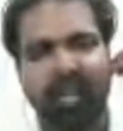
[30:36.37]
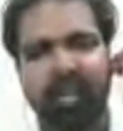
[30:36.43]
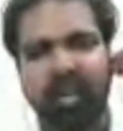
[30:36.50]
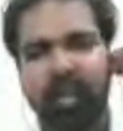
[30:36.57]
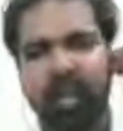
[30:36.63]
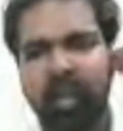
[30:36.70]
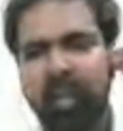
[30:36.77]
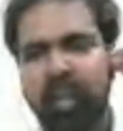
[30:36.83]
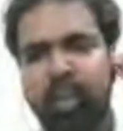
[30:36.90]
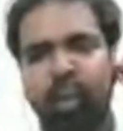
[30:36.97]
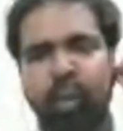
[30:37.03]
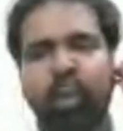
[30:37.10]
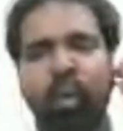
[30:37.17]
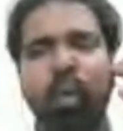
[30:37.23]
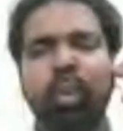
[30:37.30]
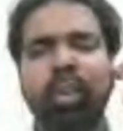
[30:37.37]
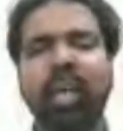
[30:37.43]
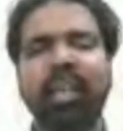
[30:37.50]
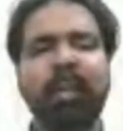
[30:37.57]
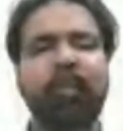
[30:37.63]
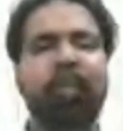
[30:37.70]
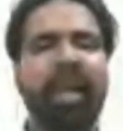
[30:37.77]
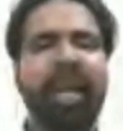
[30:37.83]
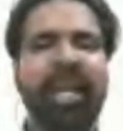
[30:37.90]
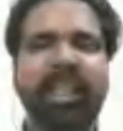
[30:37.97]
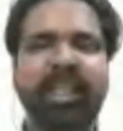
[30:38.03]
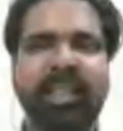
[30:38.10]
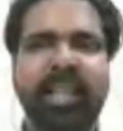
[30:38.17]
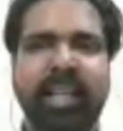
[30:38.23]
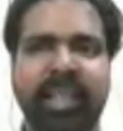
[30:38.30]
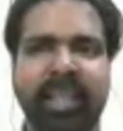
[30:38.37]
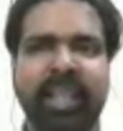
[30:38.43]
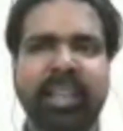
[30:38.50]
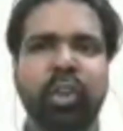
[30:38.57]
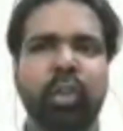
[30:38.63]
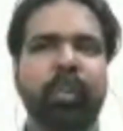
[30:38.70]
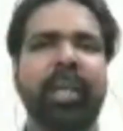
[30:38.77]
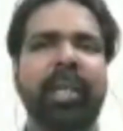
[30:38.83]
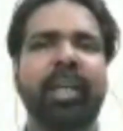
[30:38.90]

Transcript: so those are the brains that needs to be